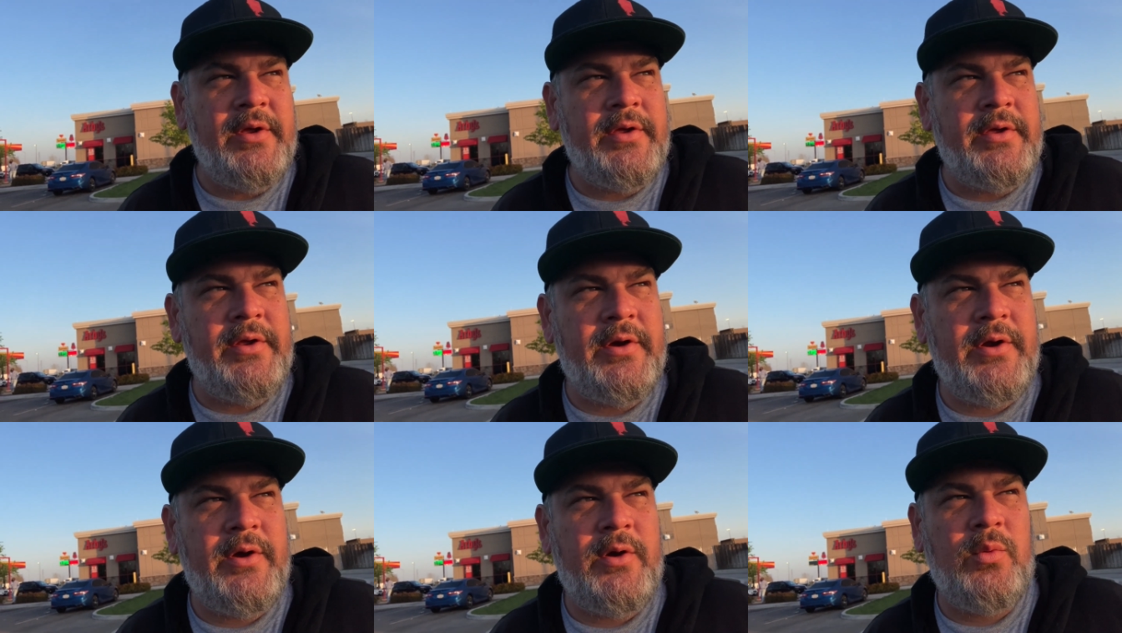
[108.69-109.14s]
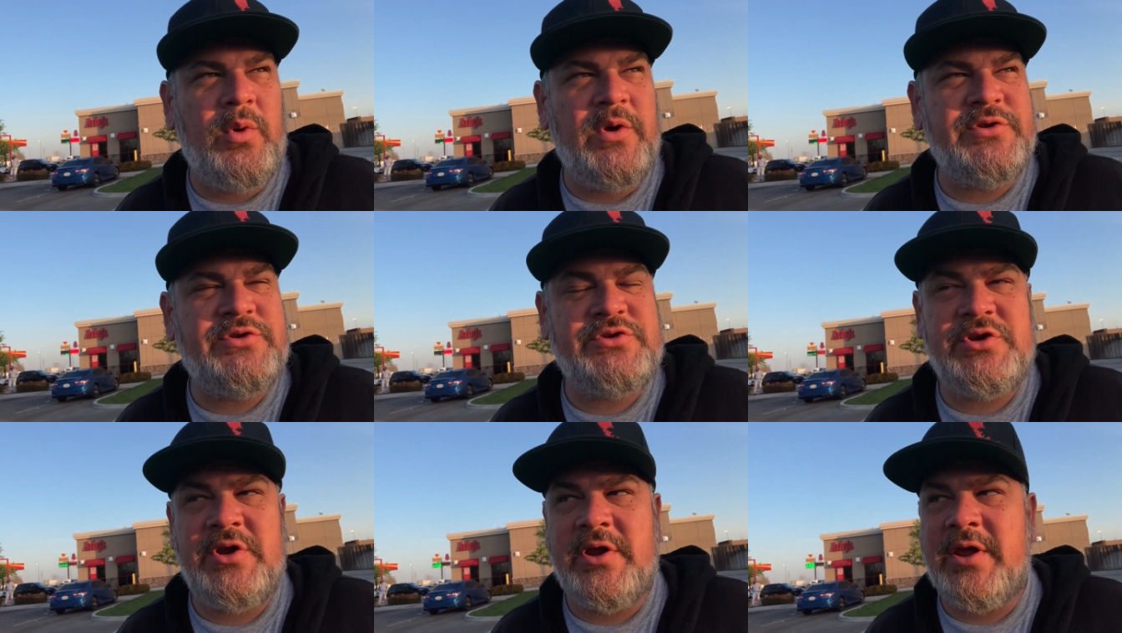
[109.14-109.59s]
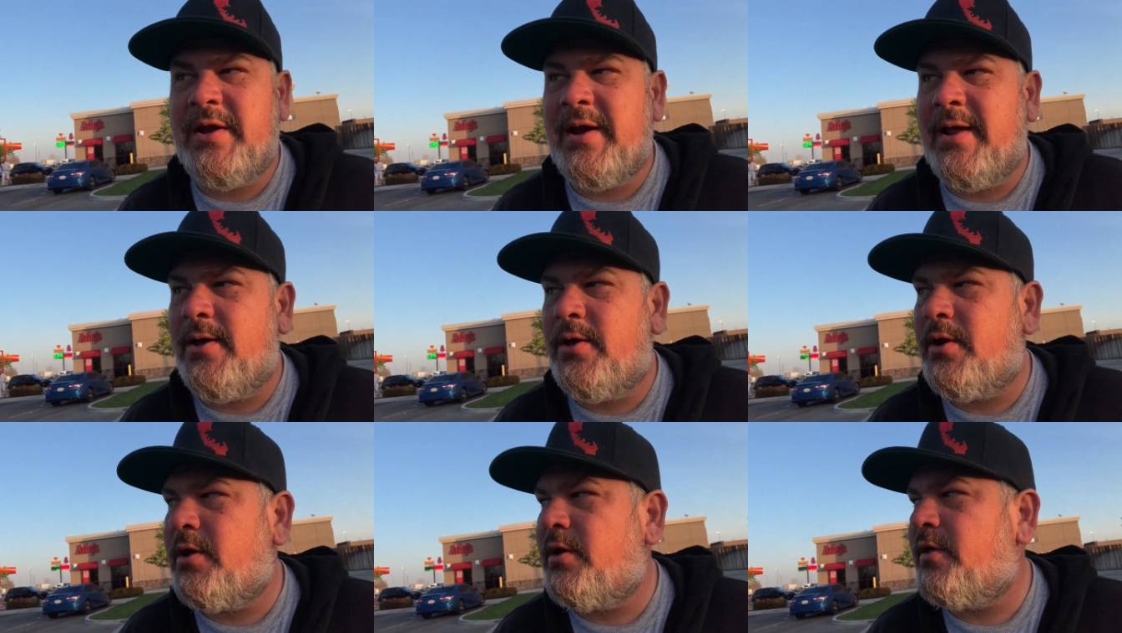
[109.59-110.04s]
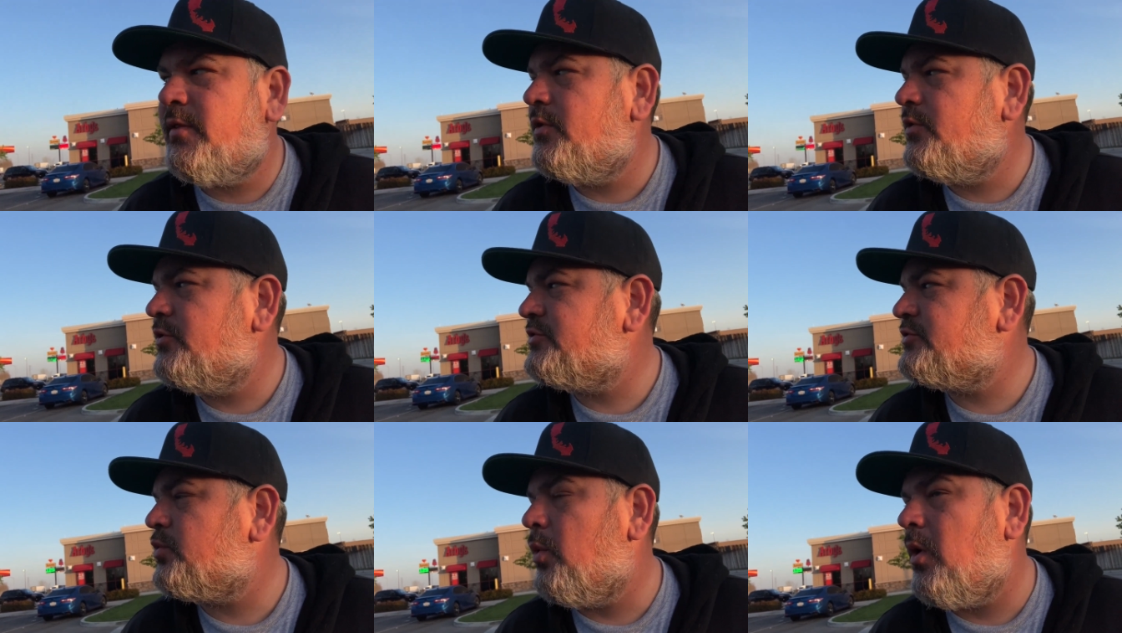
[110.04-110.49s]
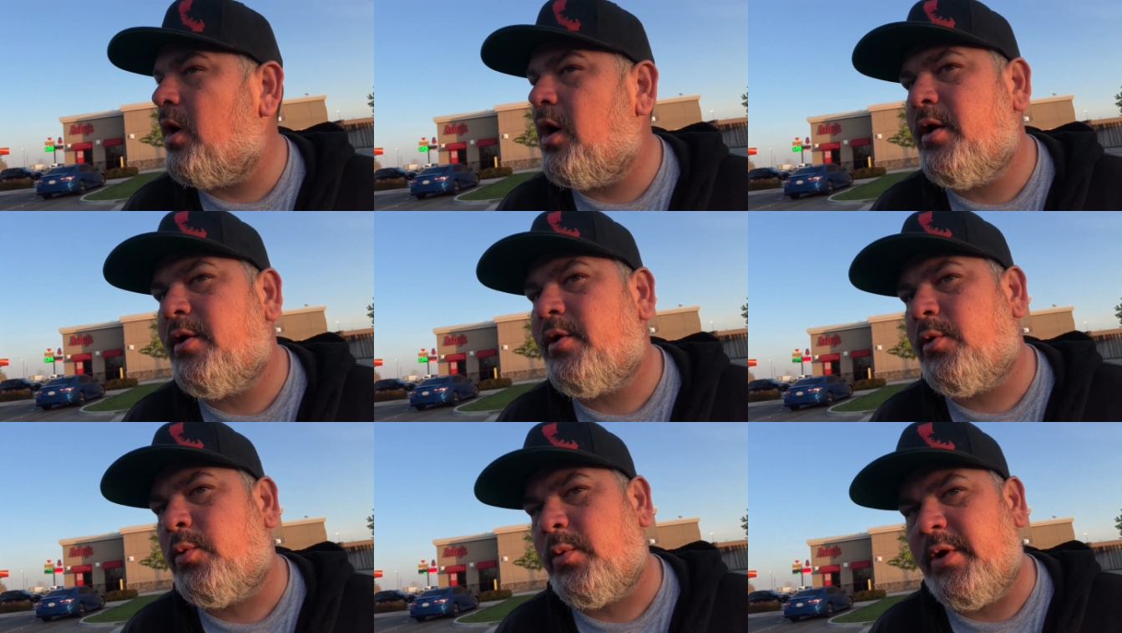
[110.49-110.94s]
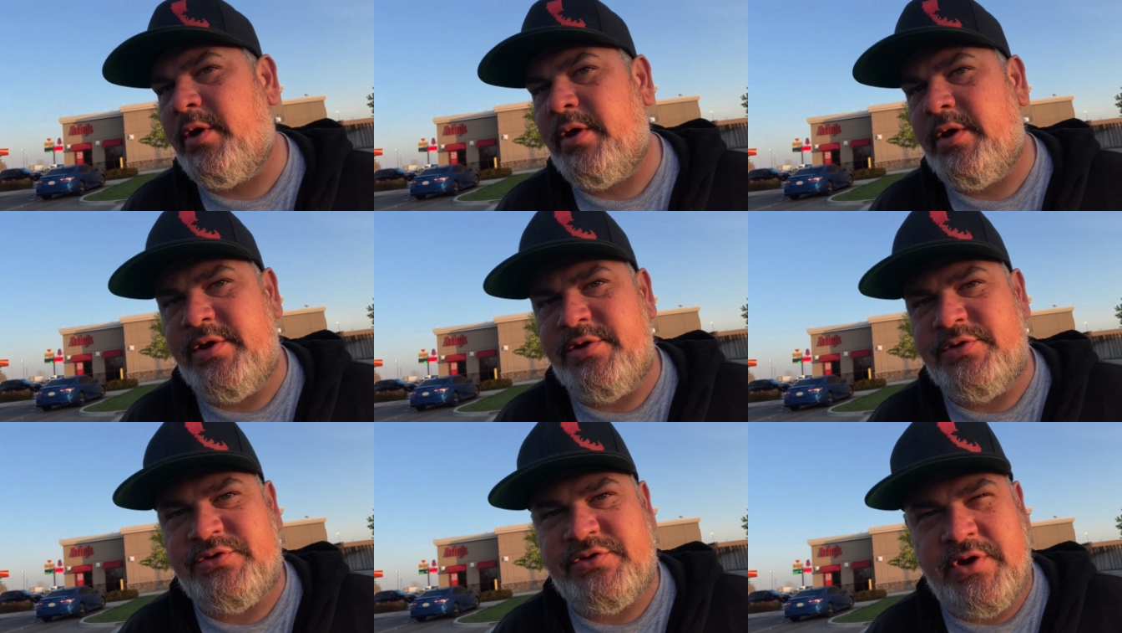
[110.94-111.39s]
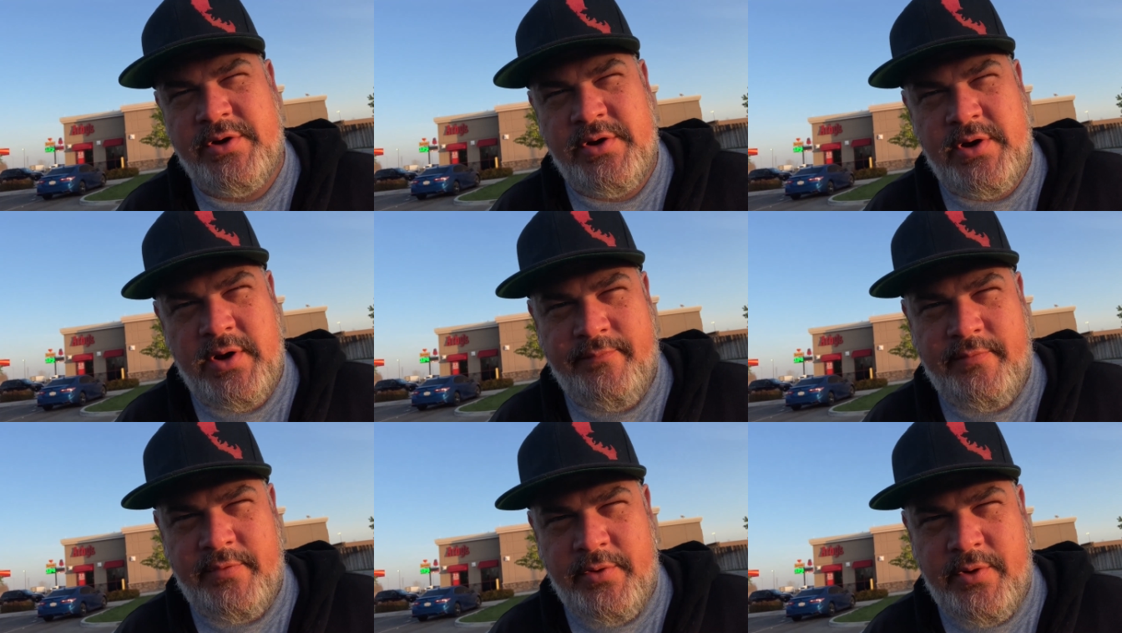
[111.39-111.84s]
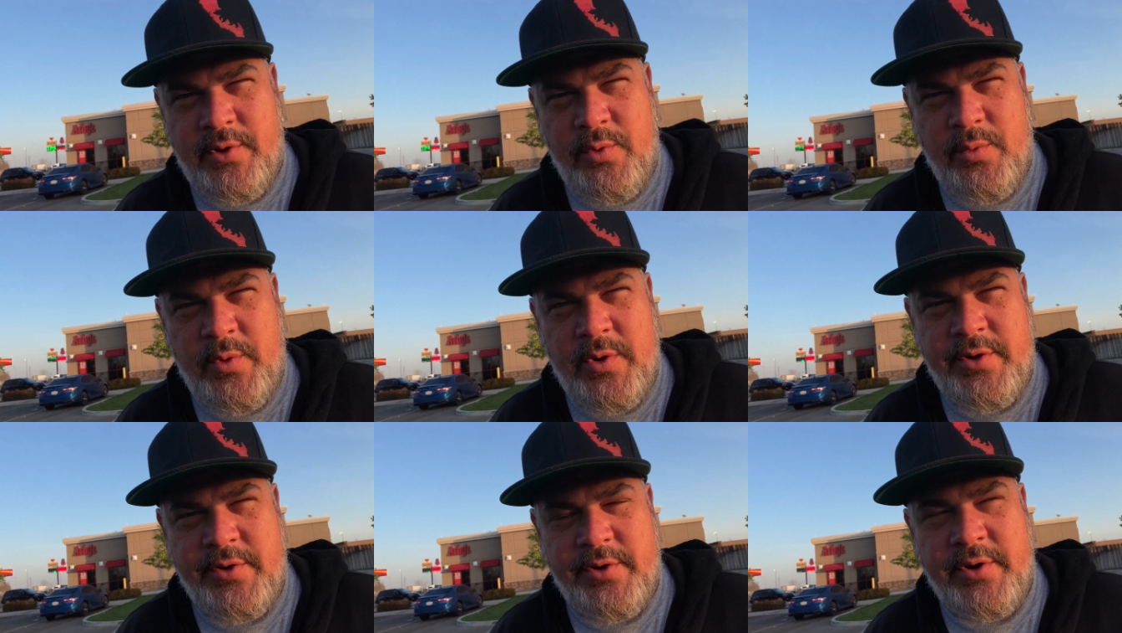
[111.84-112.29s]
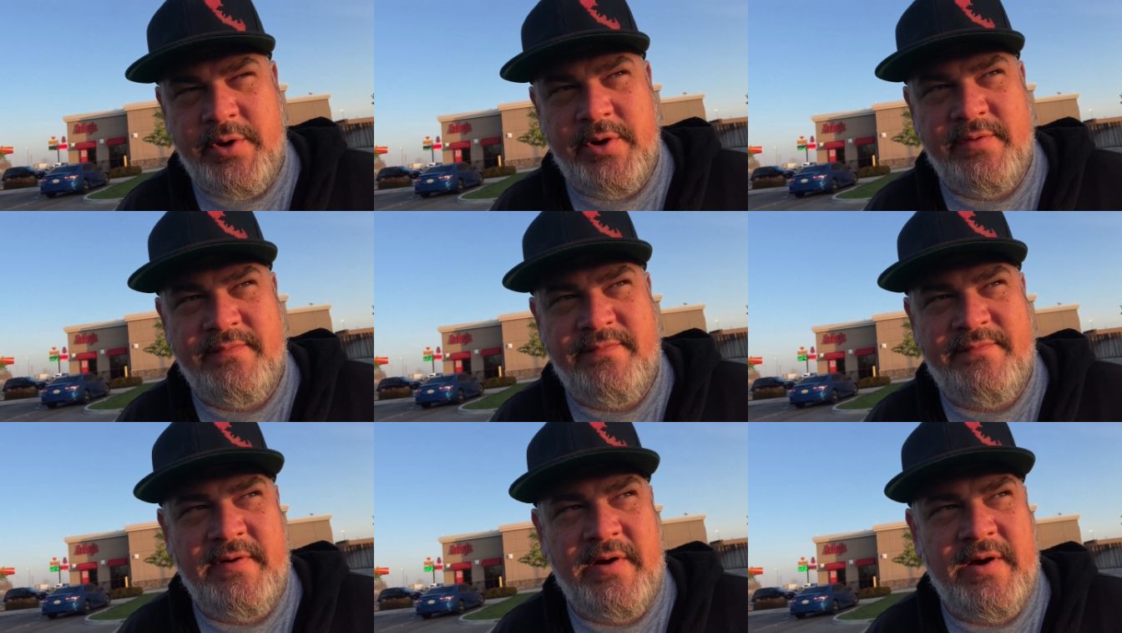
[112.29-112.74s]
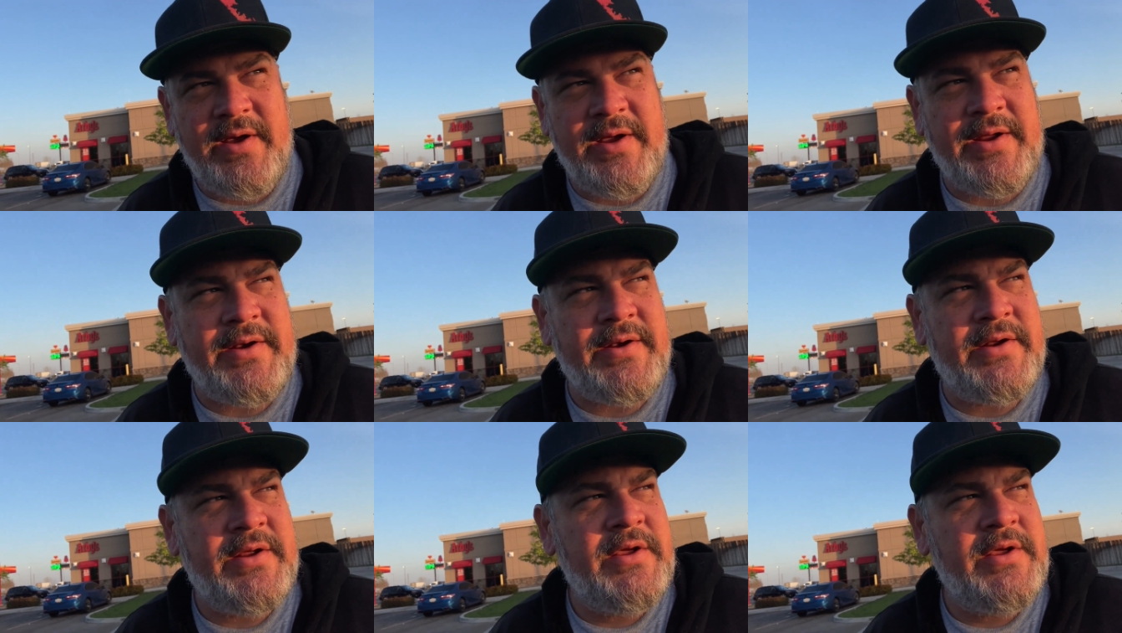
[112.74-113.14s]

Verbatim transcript: You know, once you get out on those waterways, you never know what you're gonna find.